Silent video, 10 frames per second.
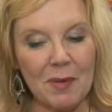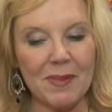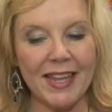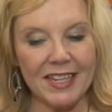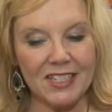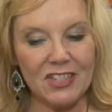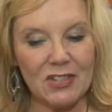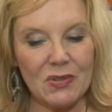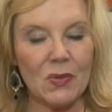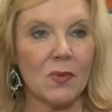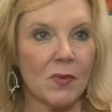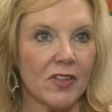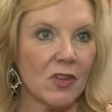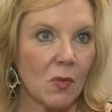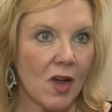we plan to do
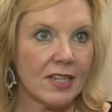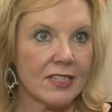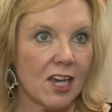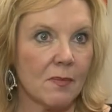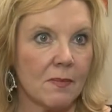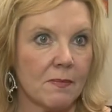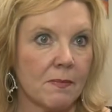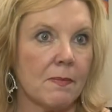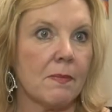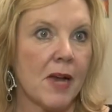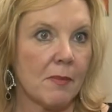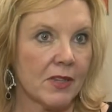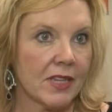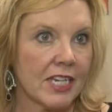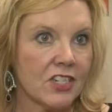with the Wausau
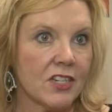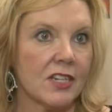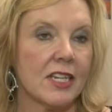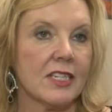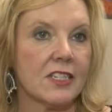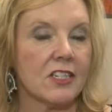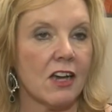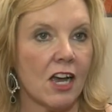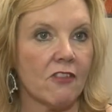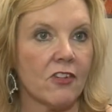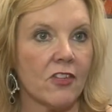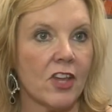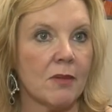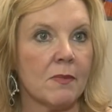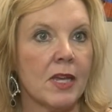population is to offer
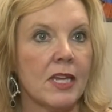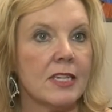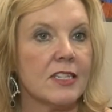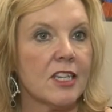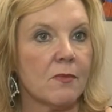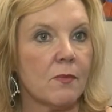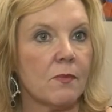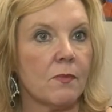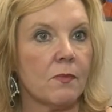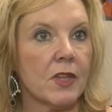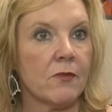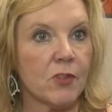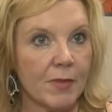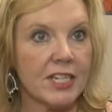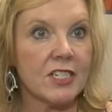them some
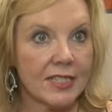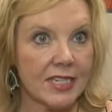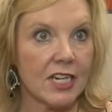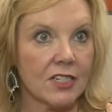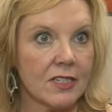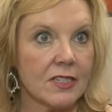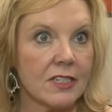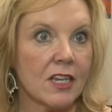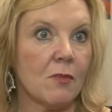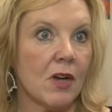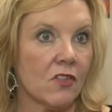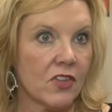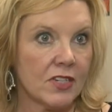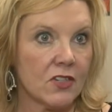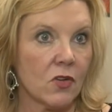information sessions about the
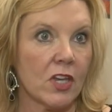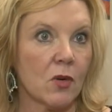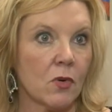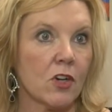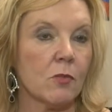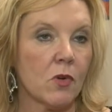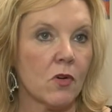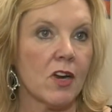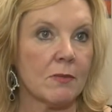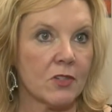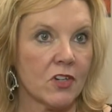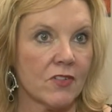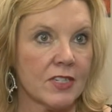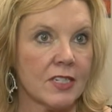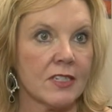dislocated worker program
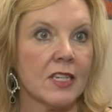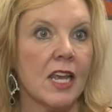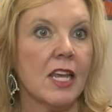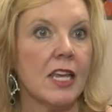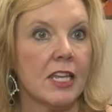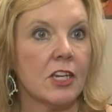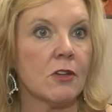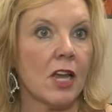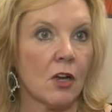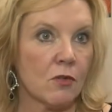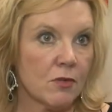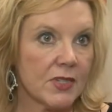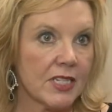services in a group